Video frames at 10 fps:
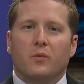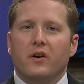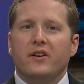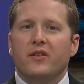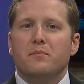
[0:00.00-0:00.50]
Well,
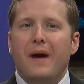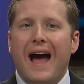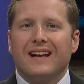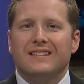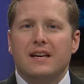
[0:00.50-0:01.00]
another
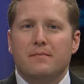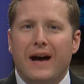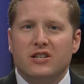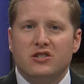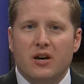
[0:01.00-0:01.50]
MAC team
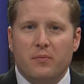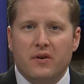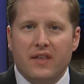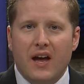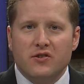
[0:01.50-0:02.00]
matches up
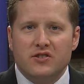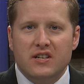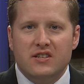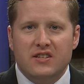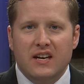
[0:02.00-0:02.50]
with
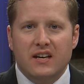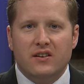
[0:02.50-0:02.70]
LCC,